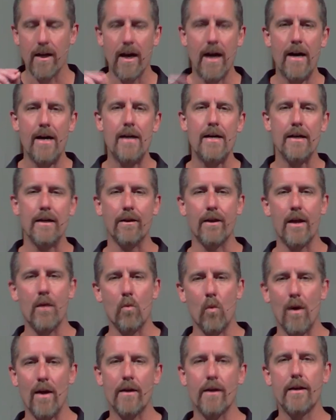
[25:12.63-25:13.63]
on. They
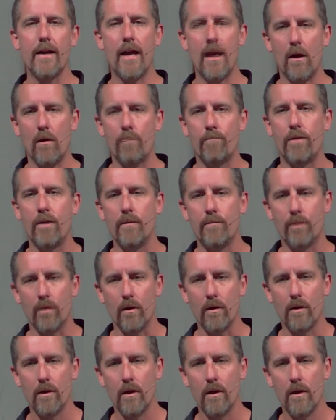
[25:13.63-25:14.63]
wanted to help people.